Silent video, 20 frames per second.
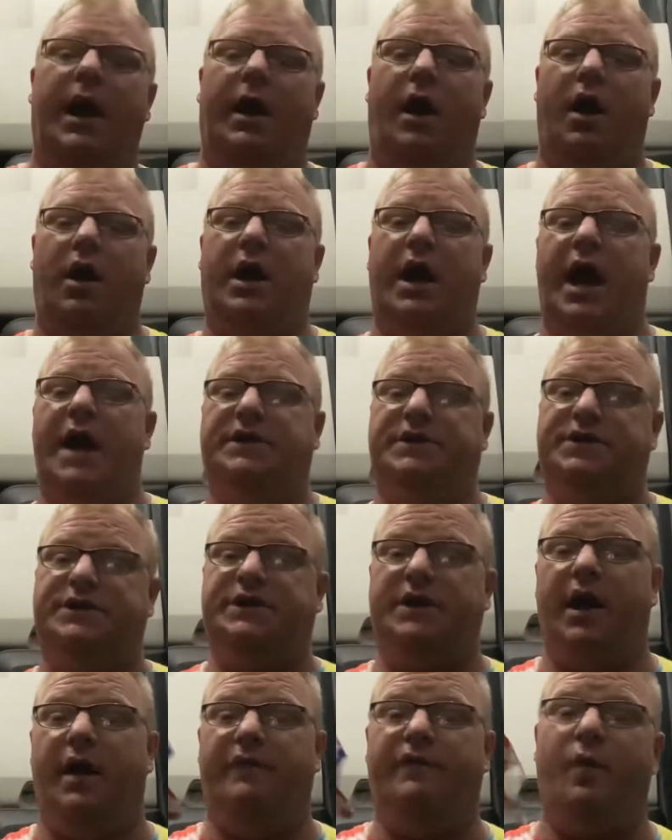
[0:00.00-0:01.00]
all kinds of
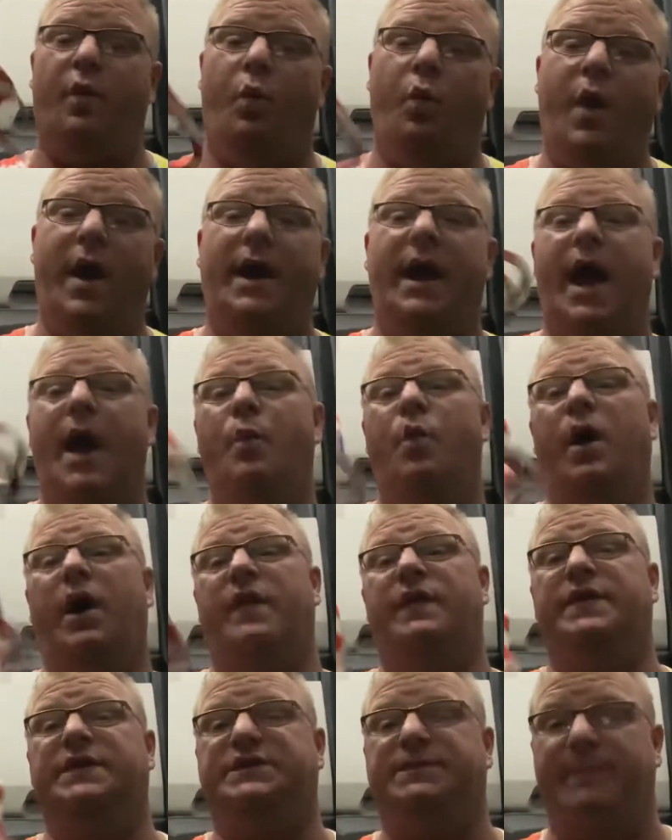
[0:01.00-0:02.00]
stuff when I wear
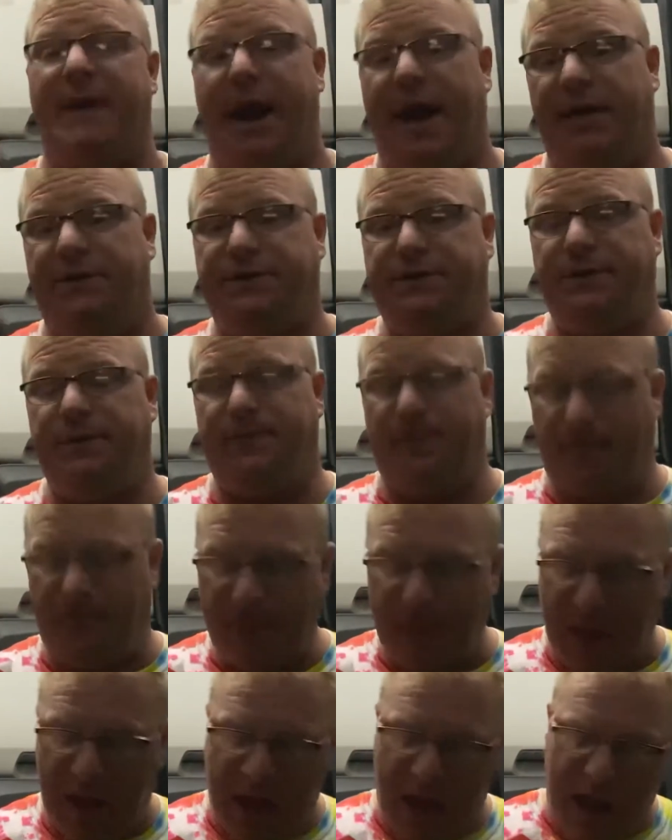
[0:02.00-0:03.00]
this mask.
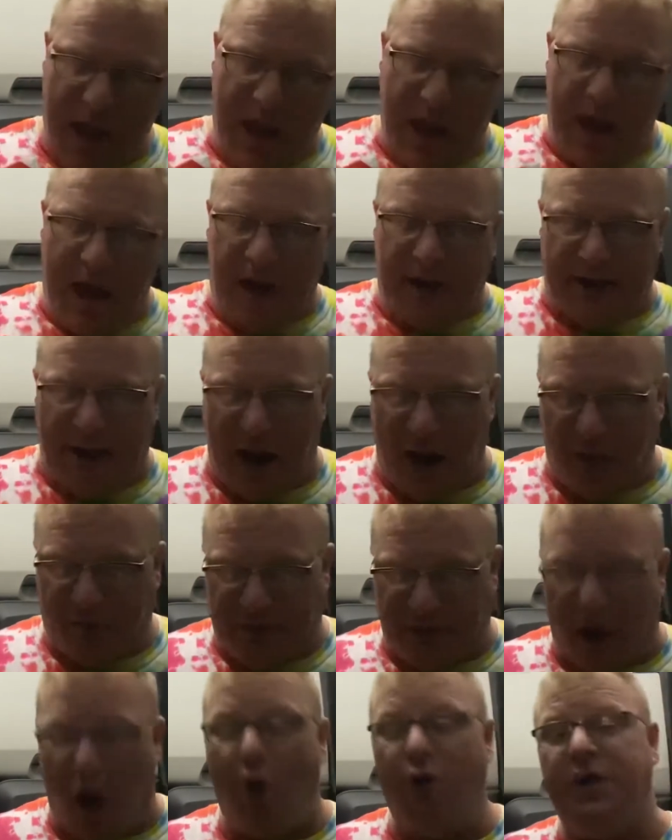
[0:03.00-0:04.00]
Now,
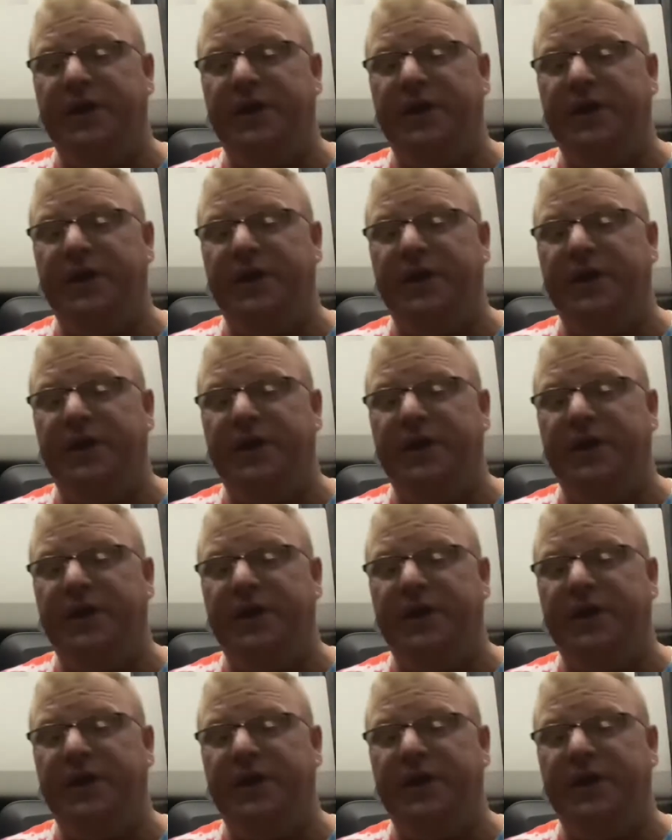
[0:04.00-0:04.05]
the only